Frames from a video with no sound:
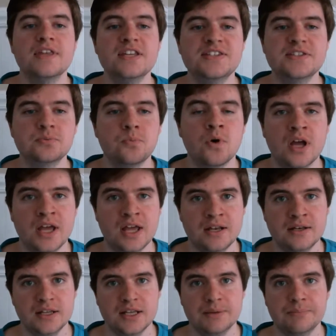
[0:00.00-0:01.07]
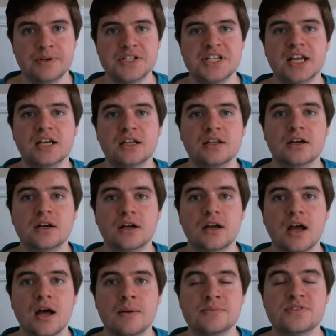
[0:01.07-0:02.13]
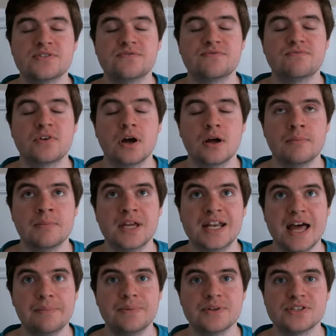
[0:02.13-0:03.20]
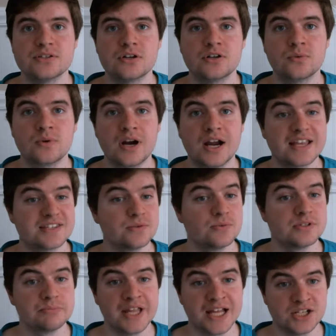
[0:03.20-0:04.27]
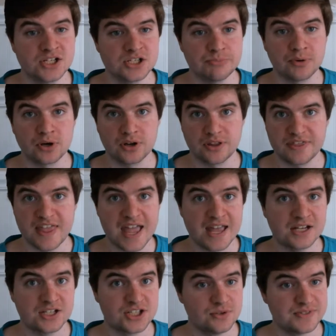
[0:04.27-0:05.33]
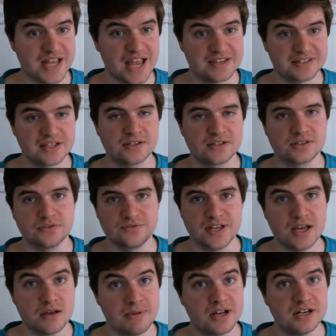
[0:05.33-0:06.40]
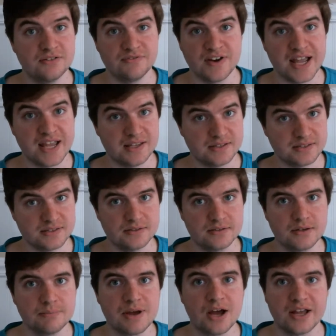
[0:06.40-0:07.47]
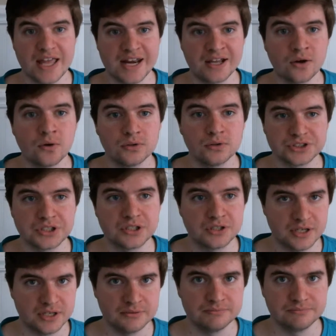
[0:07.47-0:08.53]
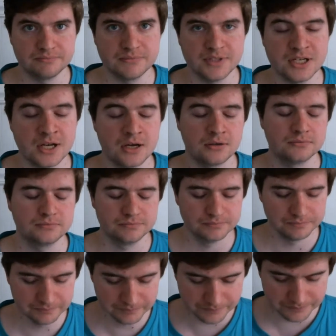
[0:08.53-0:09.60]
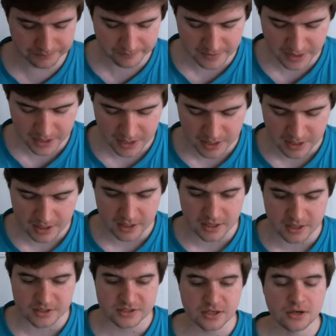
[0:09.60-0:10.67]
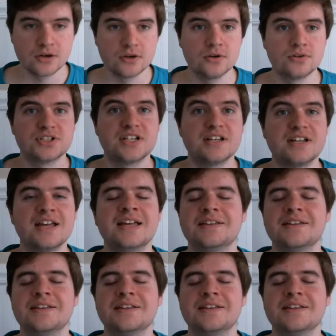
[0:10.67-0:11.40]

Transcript: this one in particular comes from an episode where I guess it was Blanche's birthday and she was asking Sophia about advice about getting older and, you know. So she